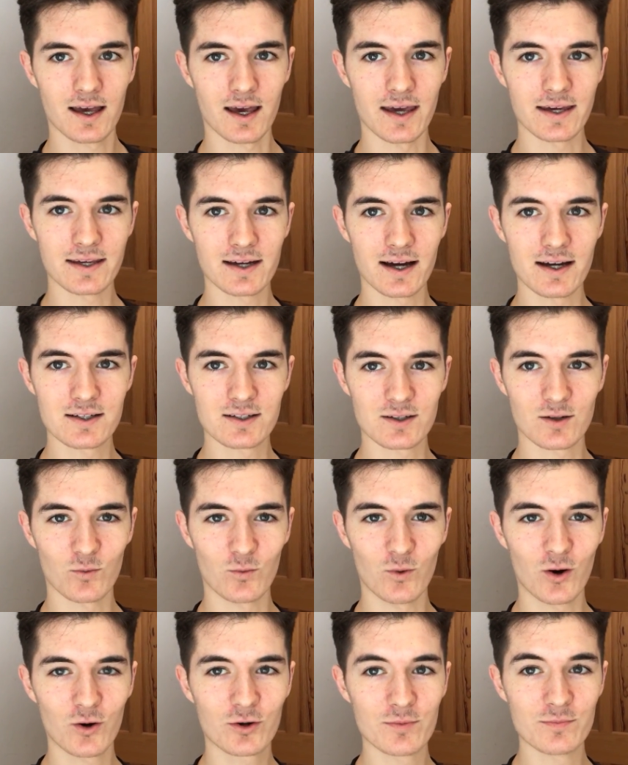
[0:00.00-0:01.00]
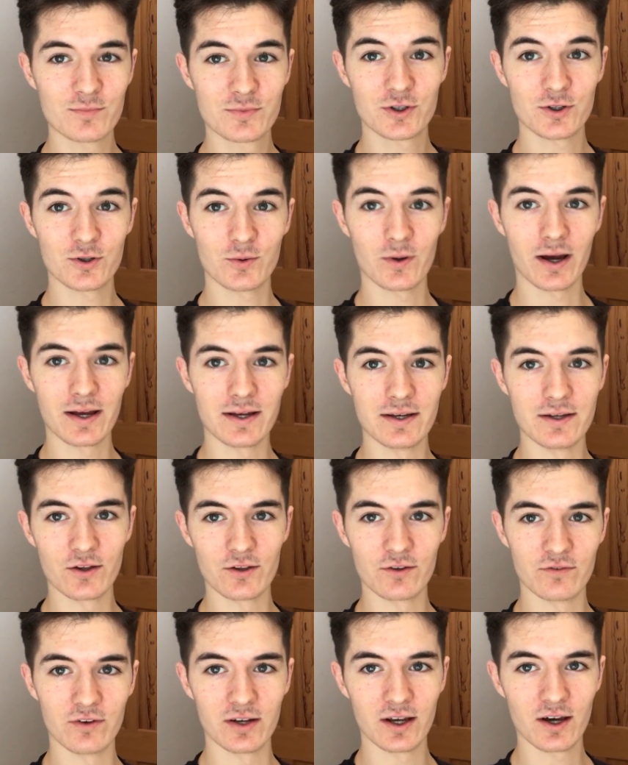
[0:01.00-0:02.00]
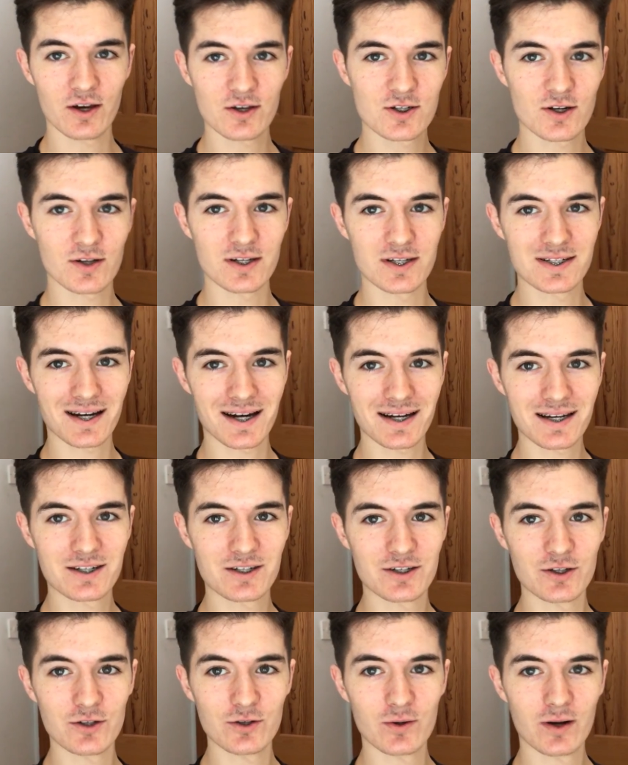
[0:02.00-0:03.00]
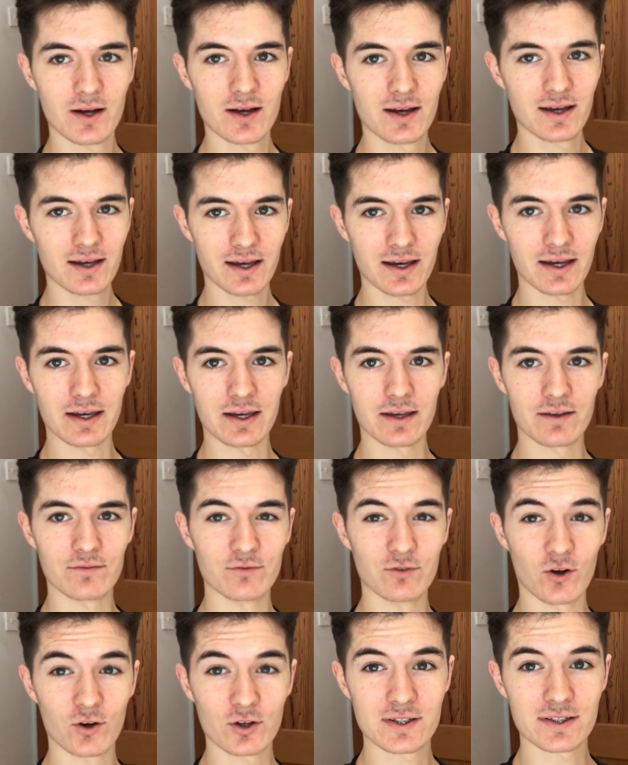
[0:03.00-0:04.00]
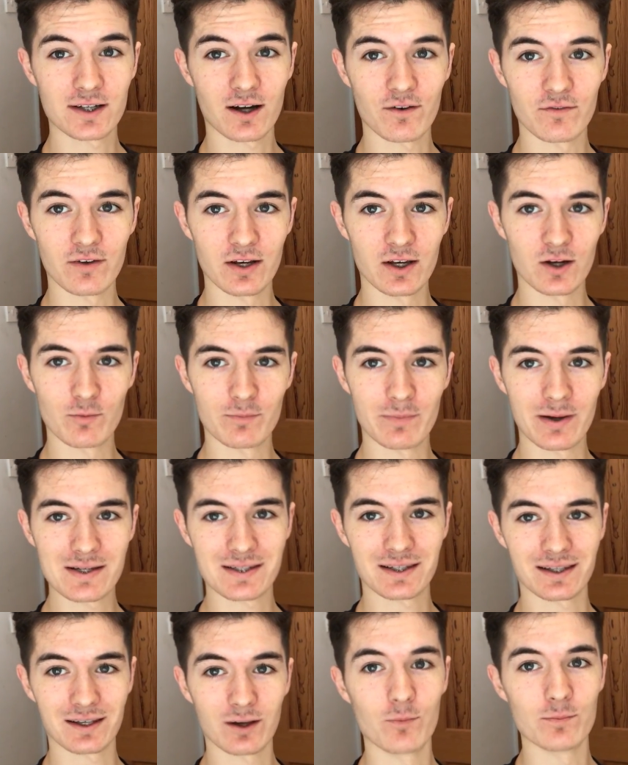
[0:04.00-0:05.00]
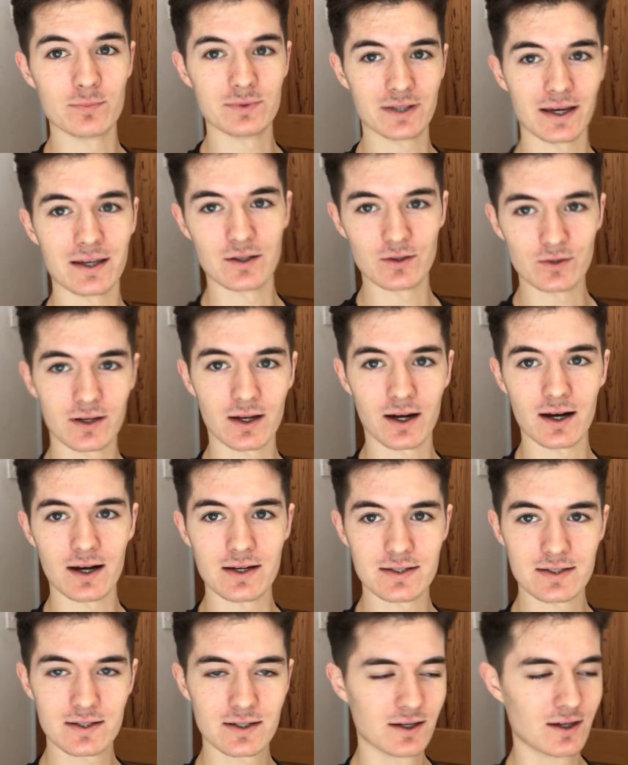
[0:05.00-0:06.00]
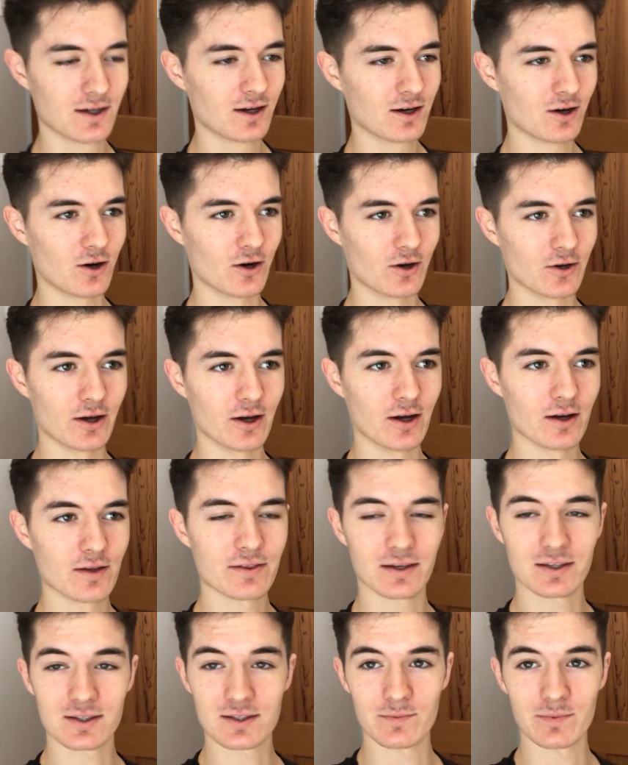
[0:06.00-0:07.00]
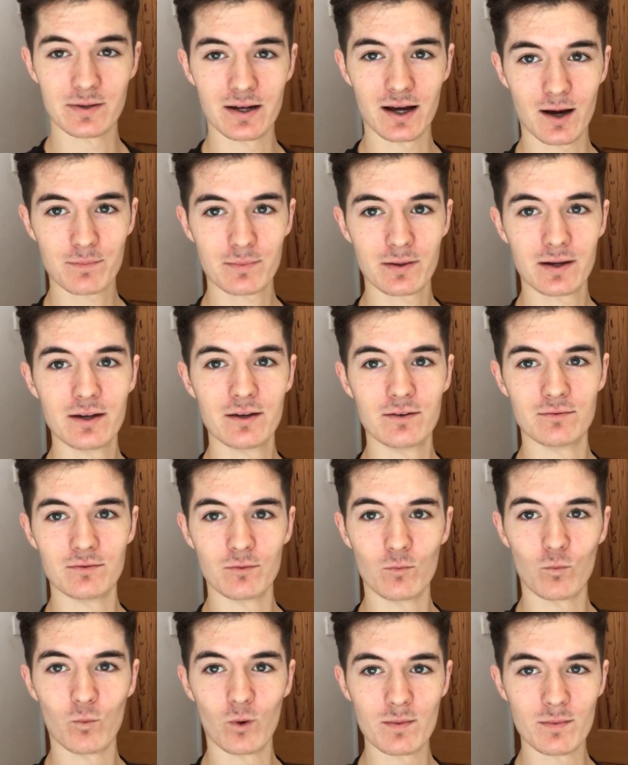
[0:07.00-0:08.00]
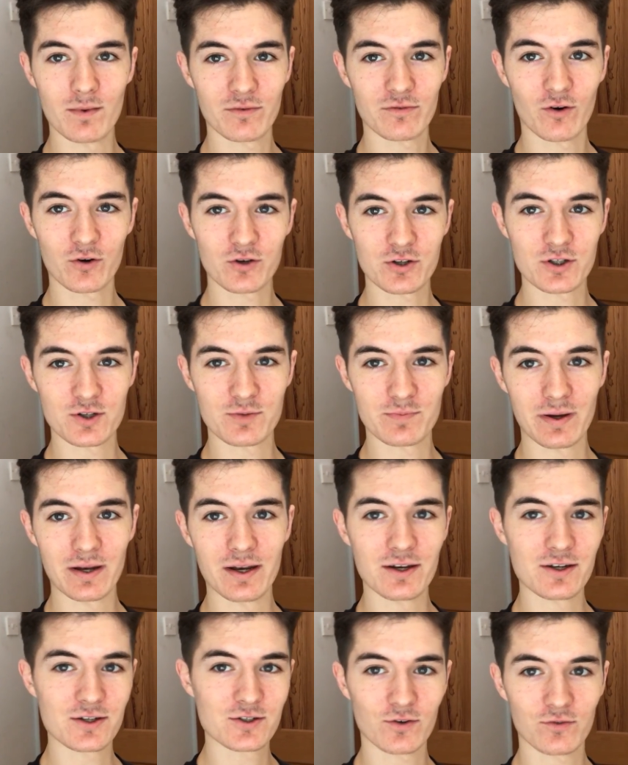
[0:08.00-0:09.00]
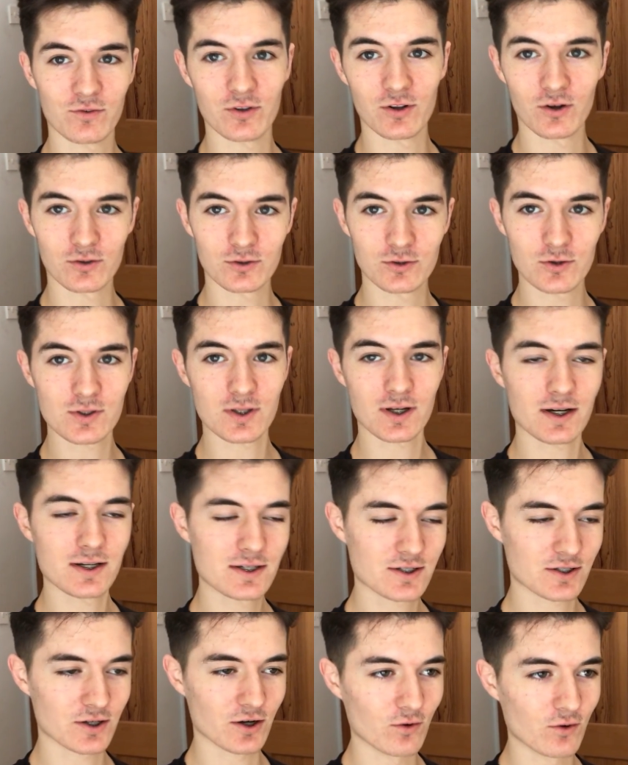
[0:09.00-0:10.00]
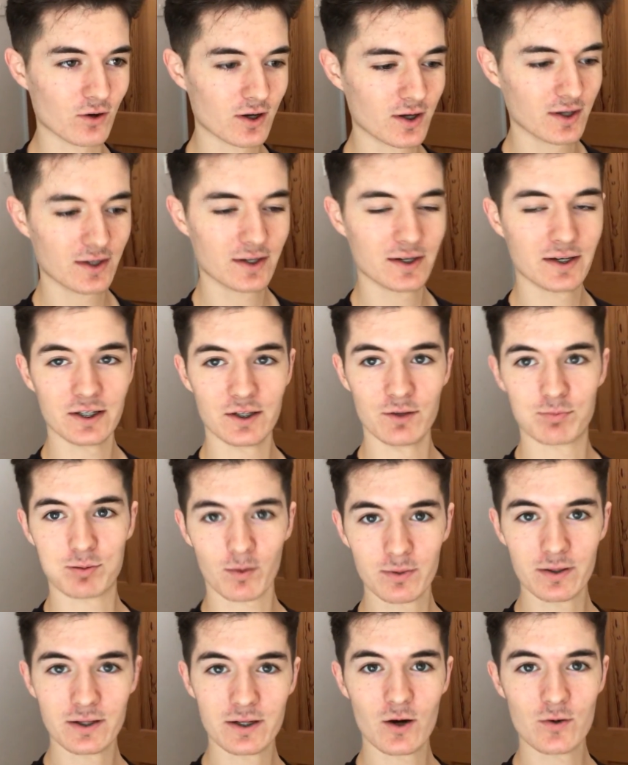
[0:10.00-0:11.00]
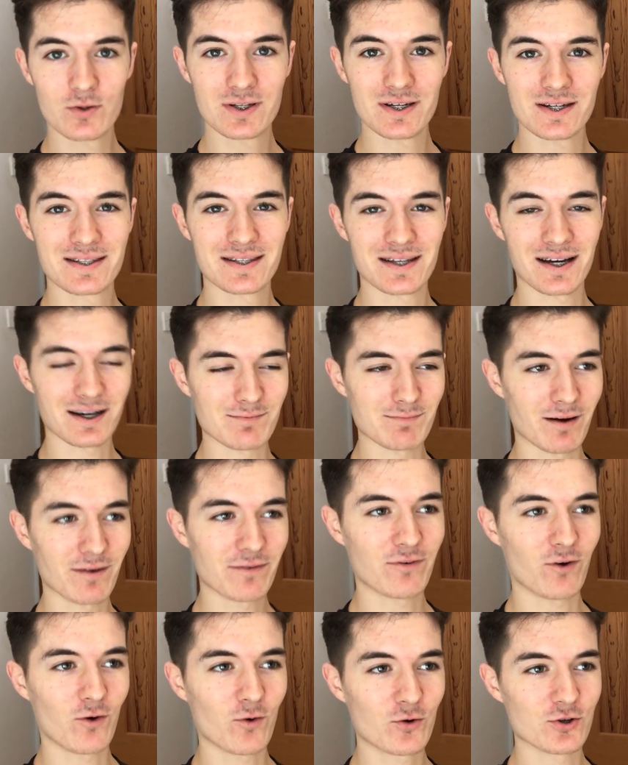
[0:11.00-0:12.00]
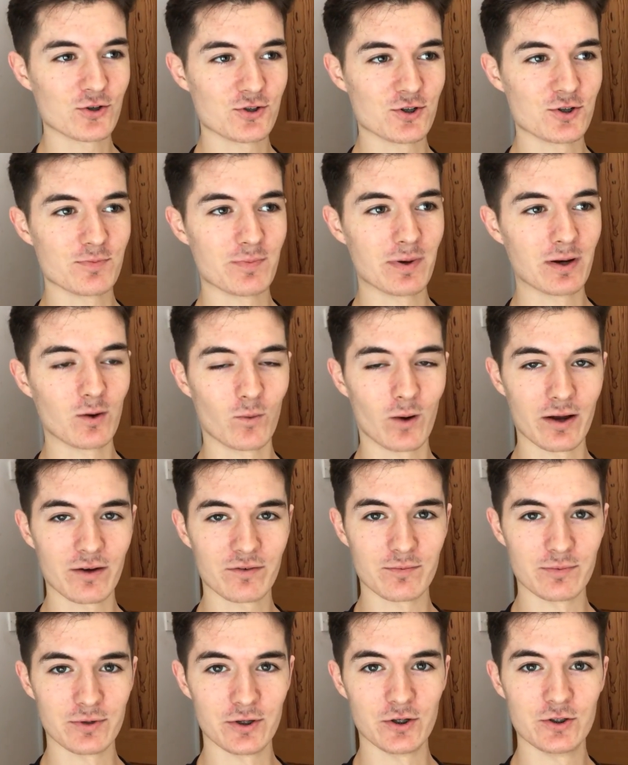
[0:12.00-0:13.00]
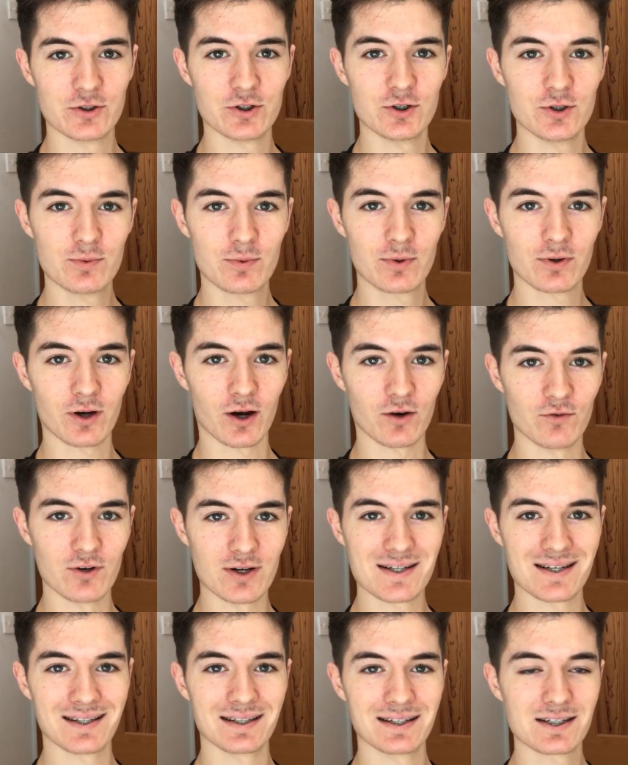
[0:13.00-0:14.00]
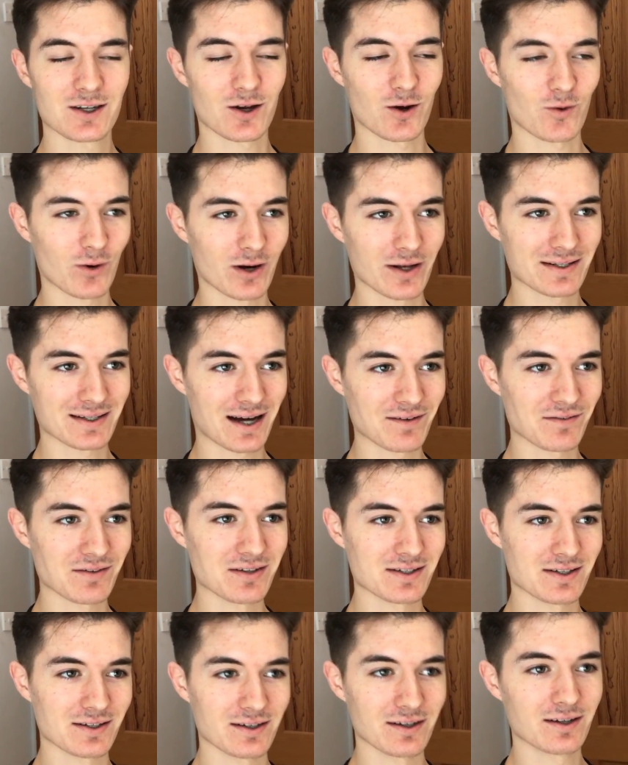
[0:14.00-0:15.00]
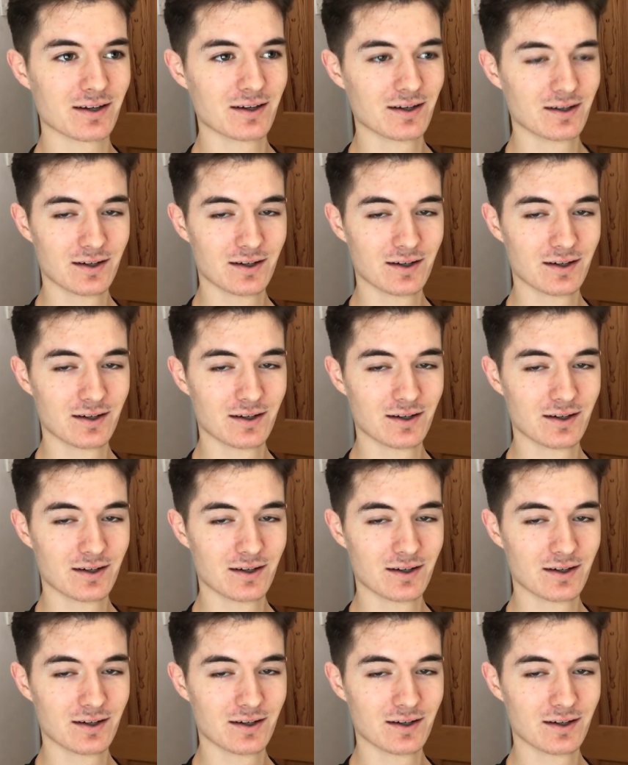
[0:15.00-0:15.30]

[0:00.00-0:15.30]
Hey guys, welcome to another video. So I decided to do a vlog style video and basically update you guys on uh, things that have been happening and where my focus has been and stuff along those lines. So you probably noticed that my focus has been away from YouTube uh, recently, so I want to dive into